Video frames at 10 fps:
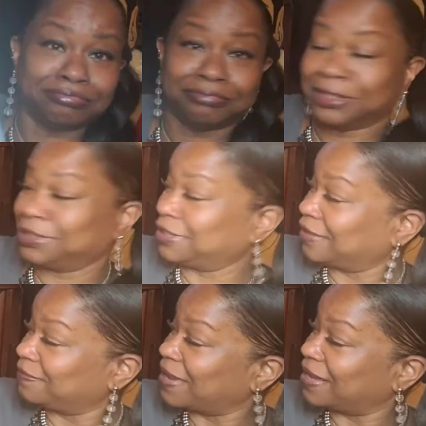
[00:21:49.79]
instead
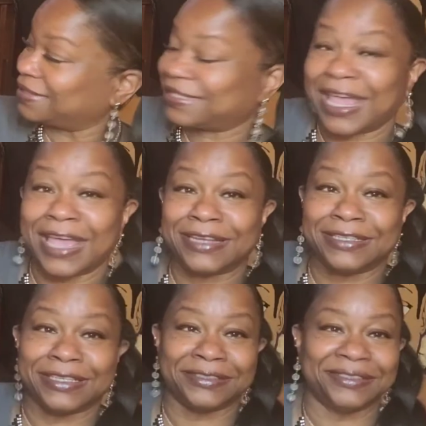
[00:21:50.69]
of my
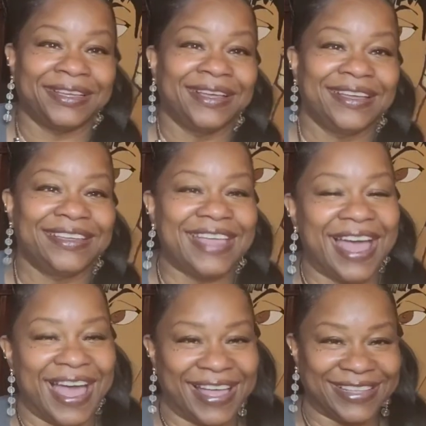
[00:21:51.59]
stand-in.
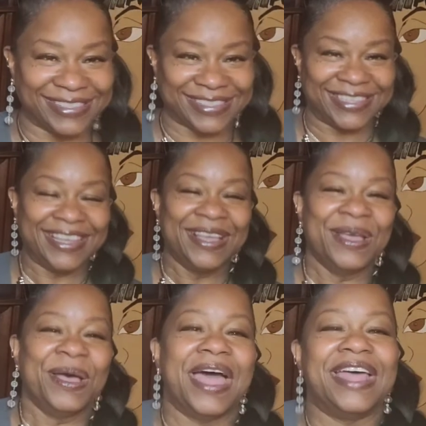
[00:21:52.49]
Yes.
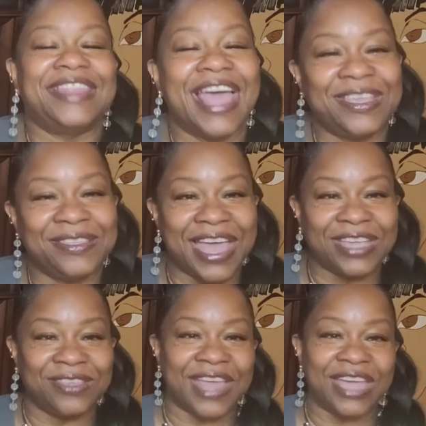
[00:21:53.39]
And thank you.
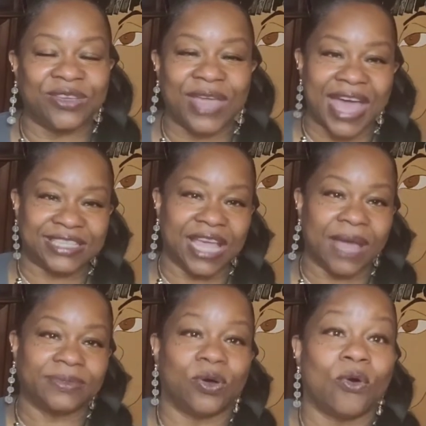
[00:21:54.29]
Cash
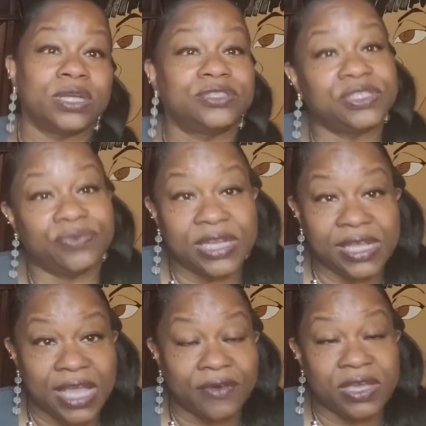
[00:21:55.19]
app to Audrey's
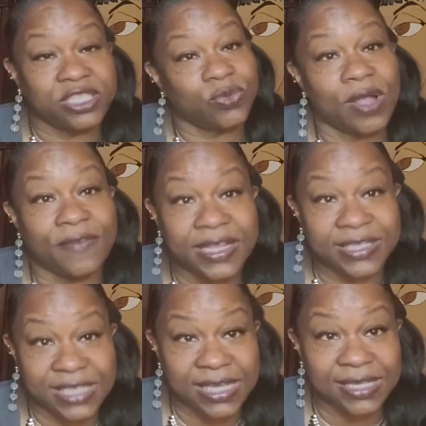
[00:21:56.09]
Reading Area
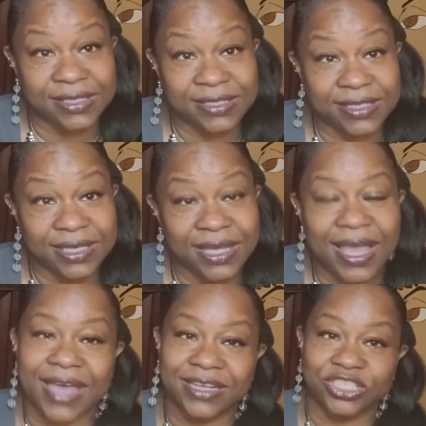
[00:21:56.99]
1218
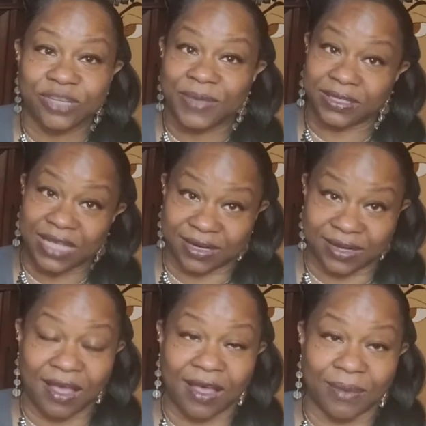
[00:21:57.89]
at
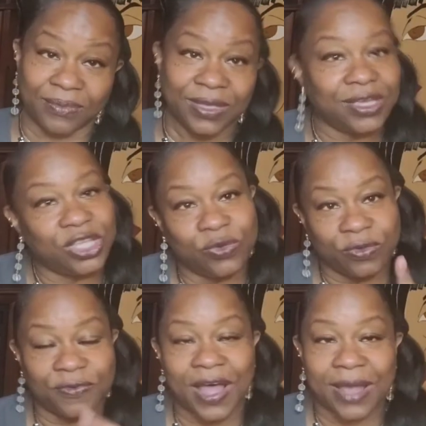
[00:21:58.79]
gmail.com. You will
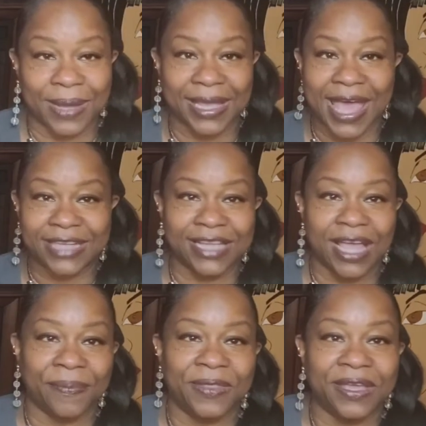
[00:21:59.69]
find my cash
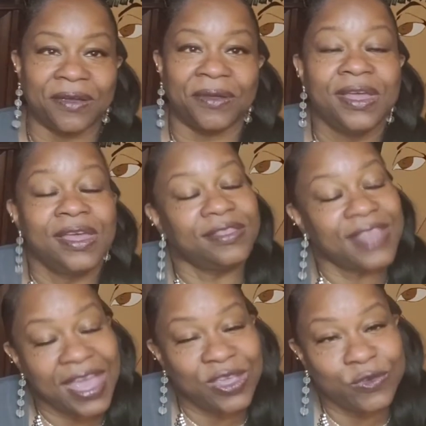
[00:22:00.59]
app there.
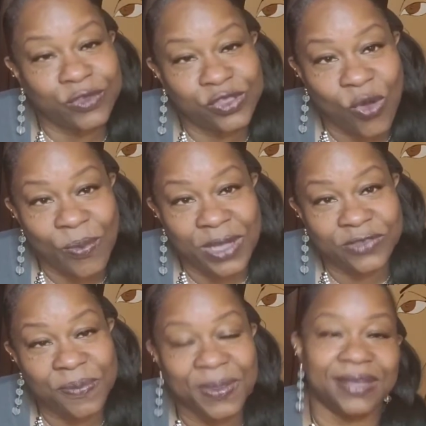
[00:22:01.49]
Thank you so much
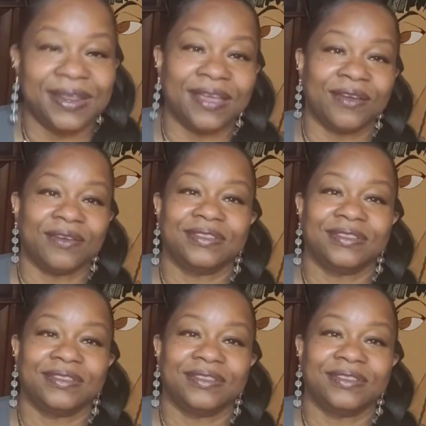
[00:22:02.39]
for being here.